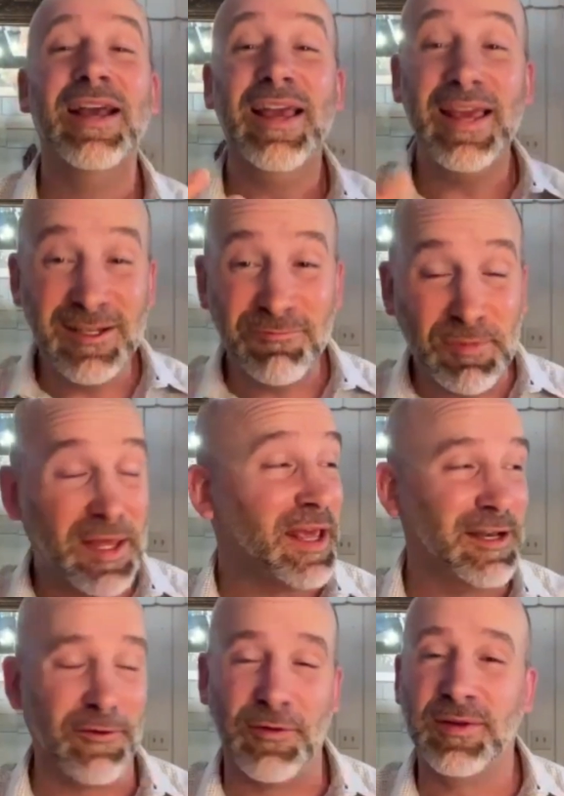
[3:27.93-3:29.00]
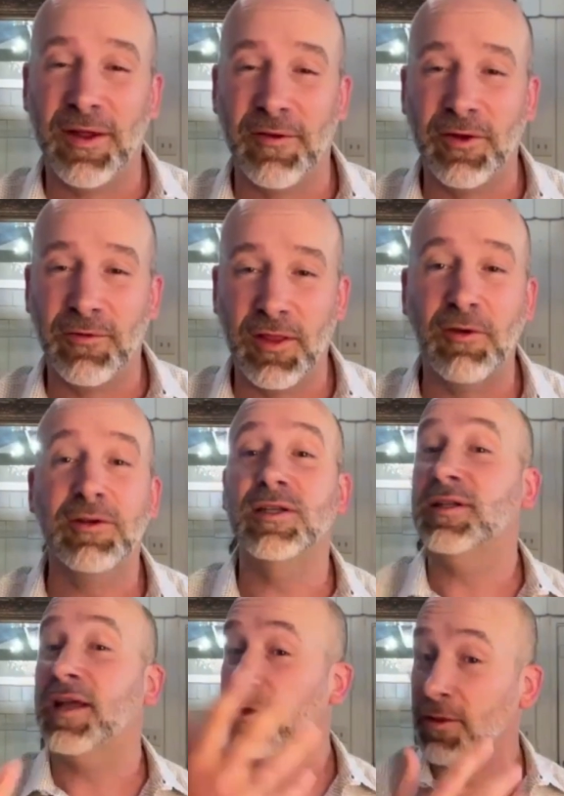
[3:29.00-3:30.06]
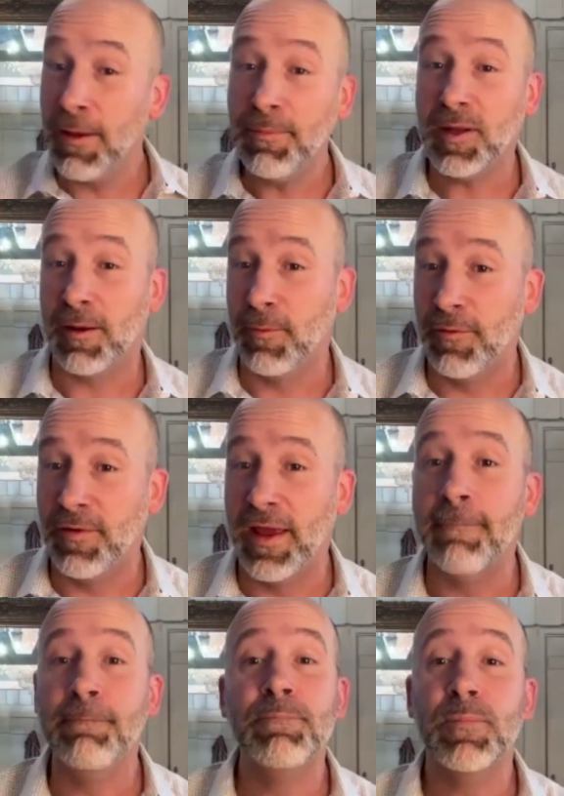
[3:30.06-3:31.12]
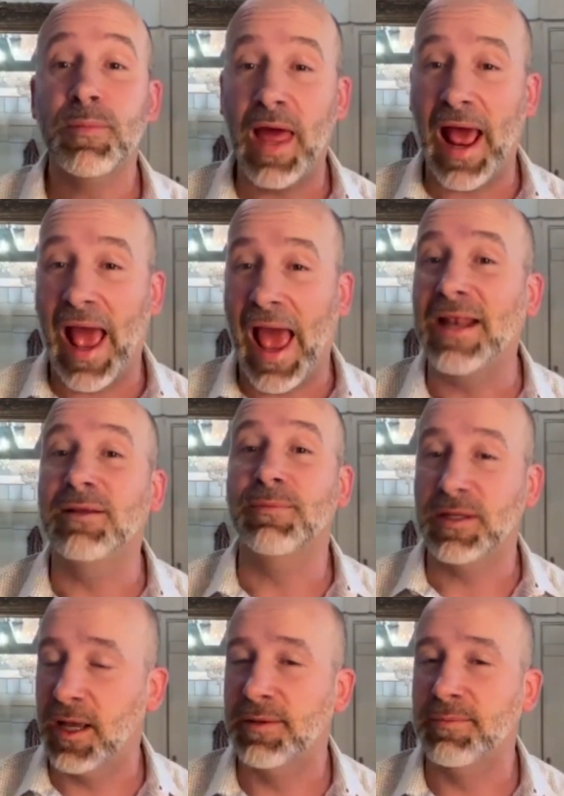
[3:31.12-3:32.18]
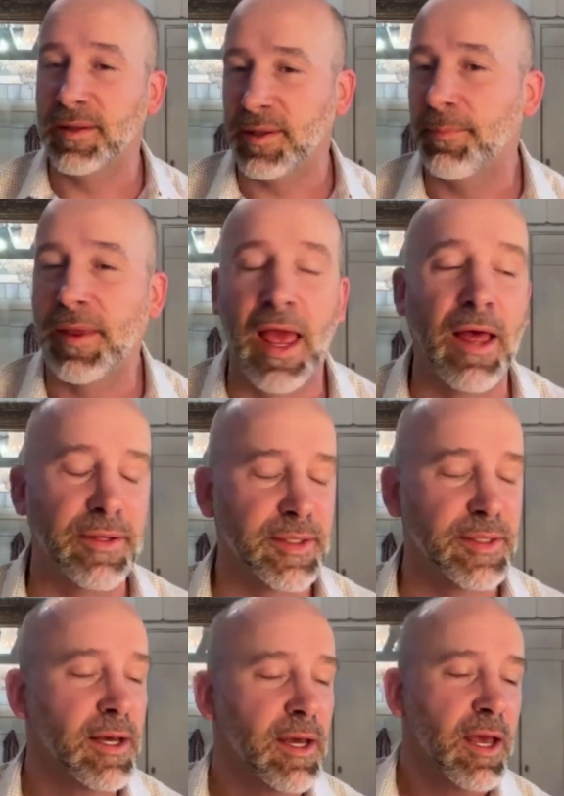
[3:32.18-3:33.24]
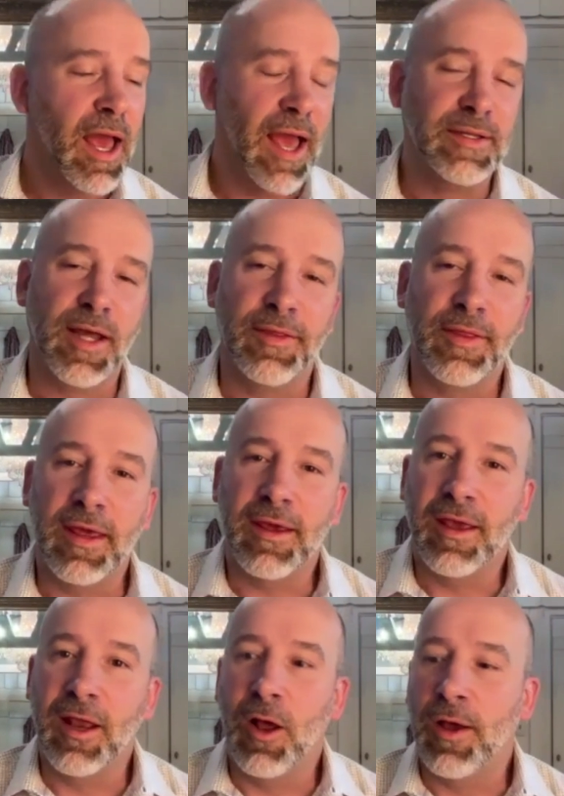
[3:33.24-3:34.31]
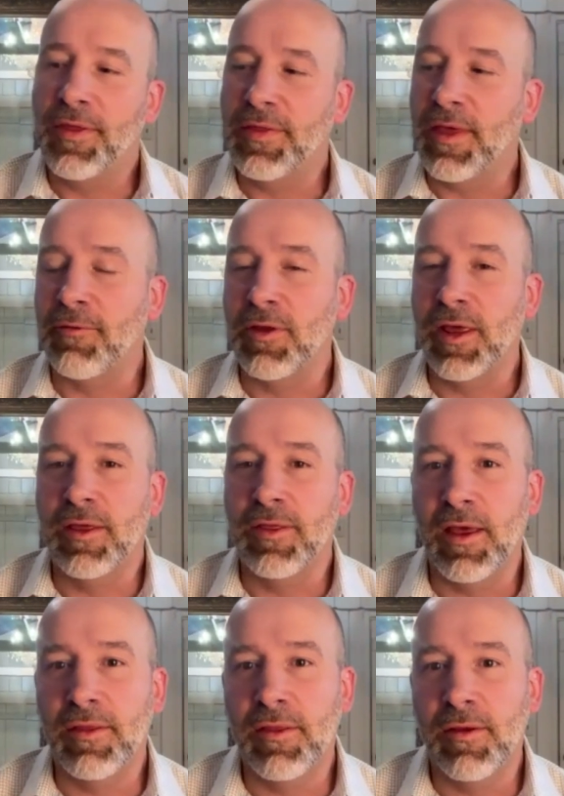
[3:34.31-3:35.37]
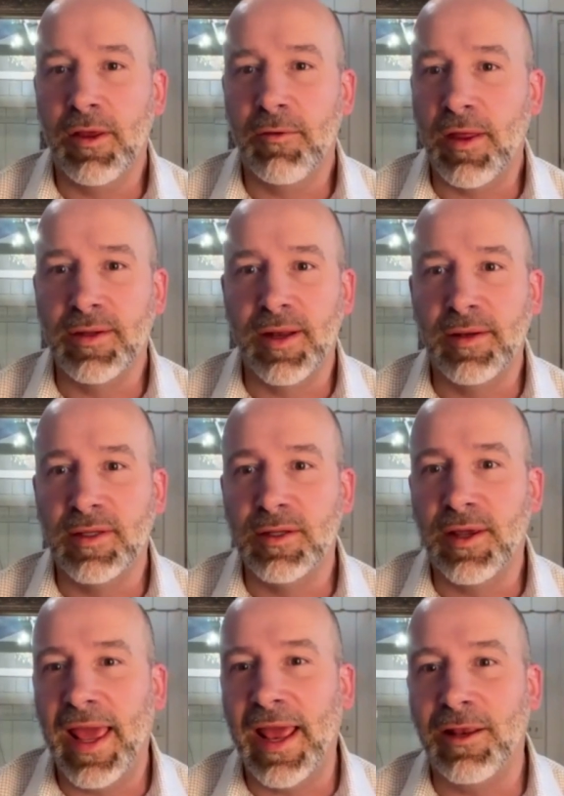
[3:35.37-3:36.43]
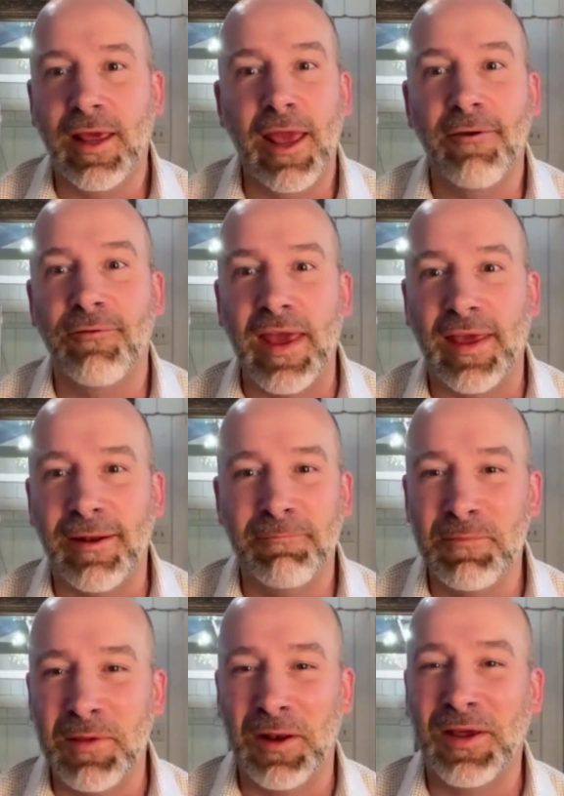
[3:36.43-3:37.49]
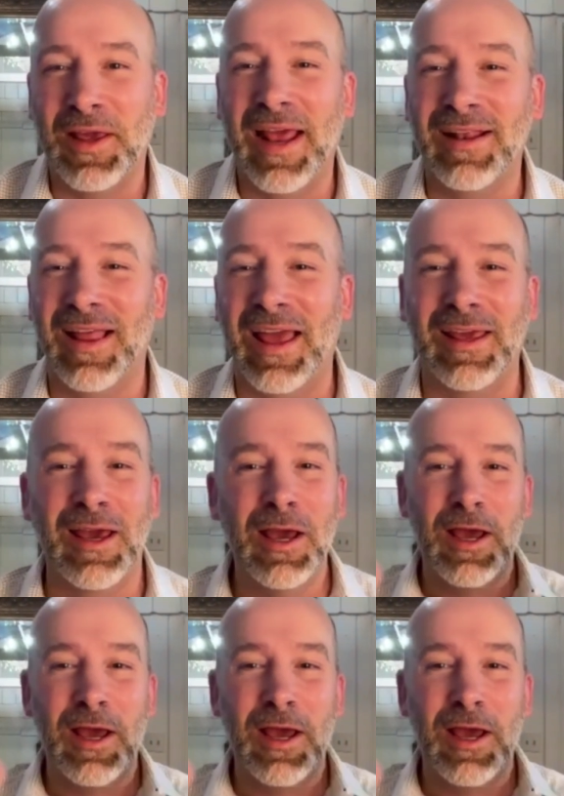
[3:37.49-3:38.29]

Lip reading: is speaking 7 different languages, and their lips are moving. That had to be done by something else. And so I think that really resonates. And you can't fake it. You can't like,